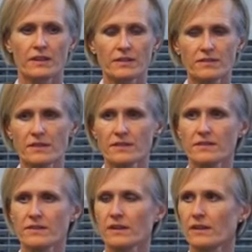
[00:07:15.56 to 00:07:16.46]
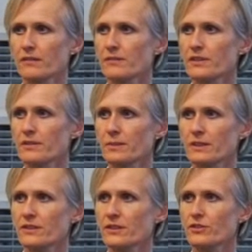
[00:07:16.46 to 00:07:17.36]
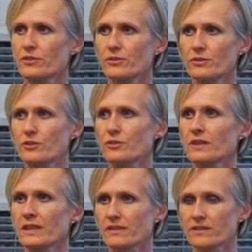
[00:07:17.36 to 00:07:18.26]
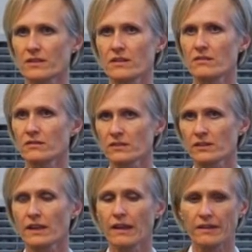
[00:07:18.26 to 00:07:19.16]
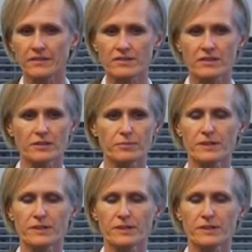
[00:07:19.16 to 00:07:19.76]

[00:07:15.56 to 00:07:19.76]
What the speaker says: This is disability due to an external insult,